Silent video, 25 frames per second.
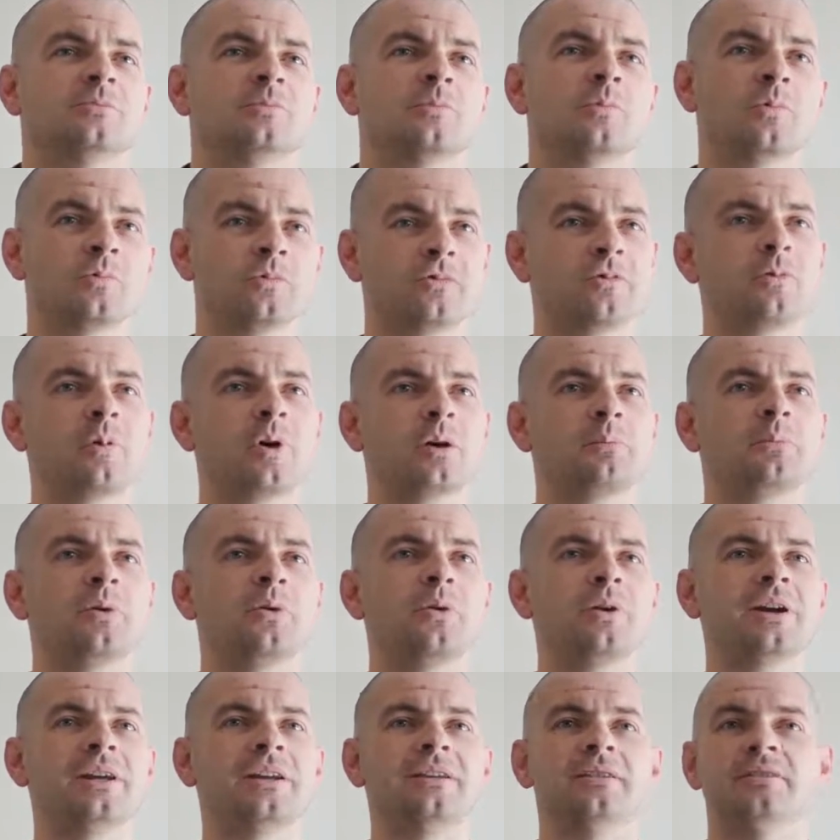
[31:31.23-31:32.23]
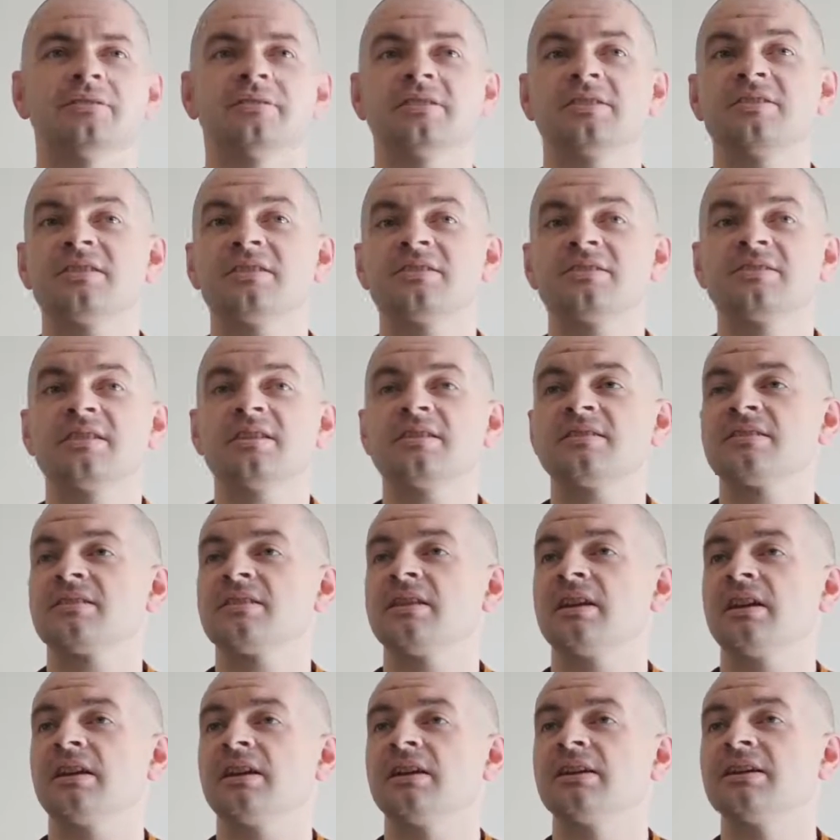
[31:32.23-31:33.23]
For what point? It just sits
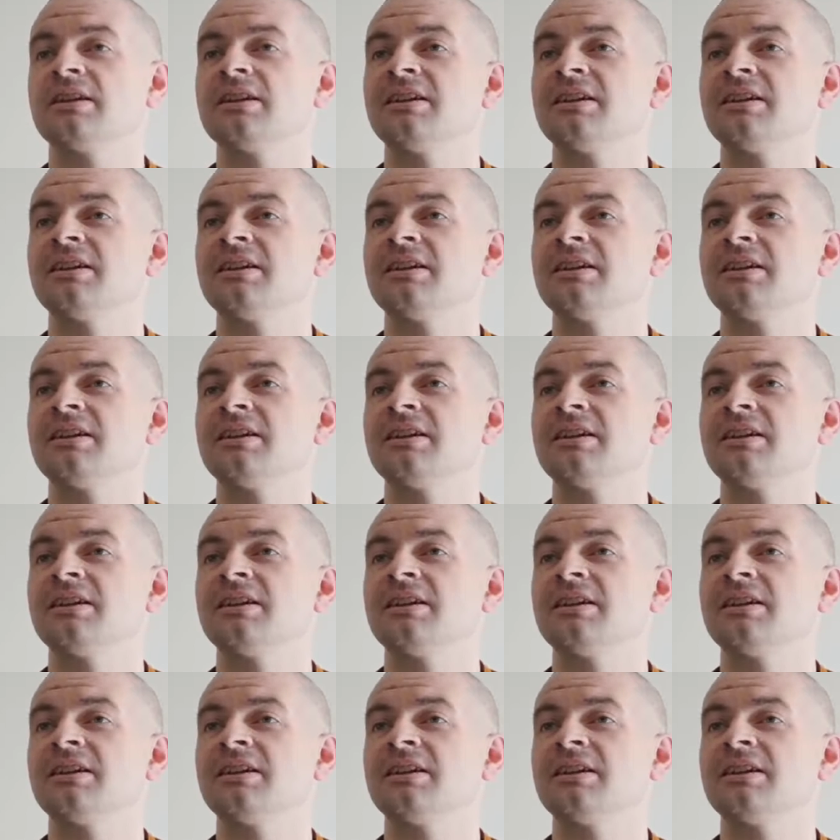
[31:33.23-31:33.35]
there.